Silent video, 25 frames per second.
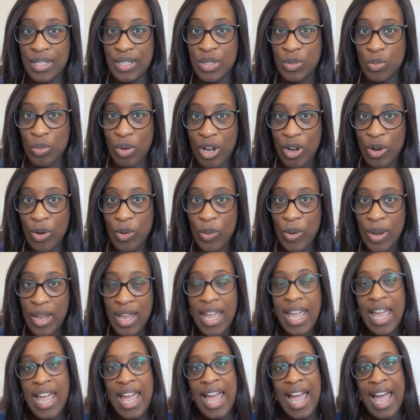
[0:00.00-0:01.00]
as well.
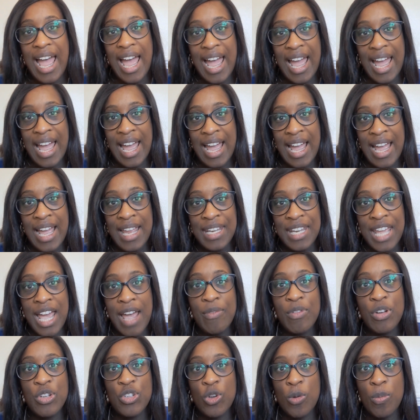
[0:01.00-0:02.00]
And
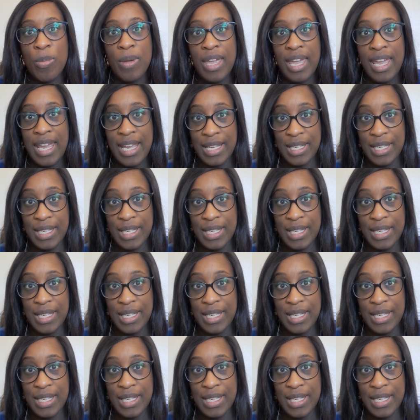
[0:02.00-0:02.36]
having atopic